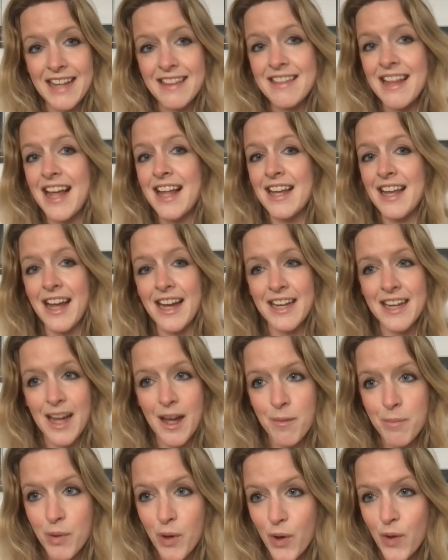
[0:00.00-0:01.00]
in that
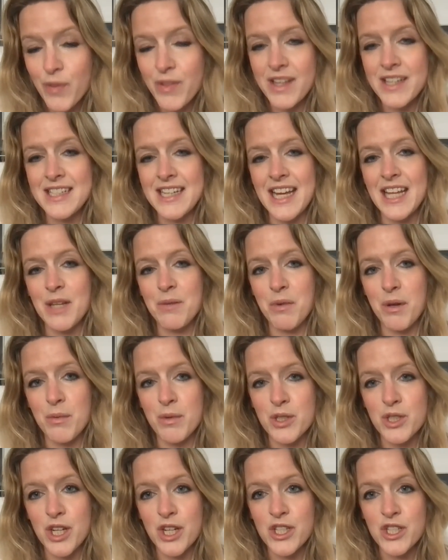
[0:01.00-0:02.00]
lineup on the day that we
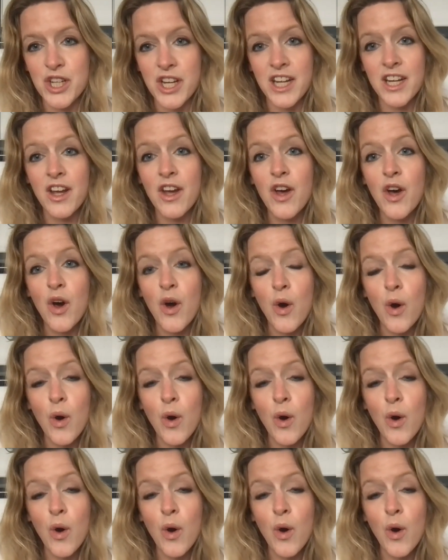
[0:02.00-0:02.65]
were judging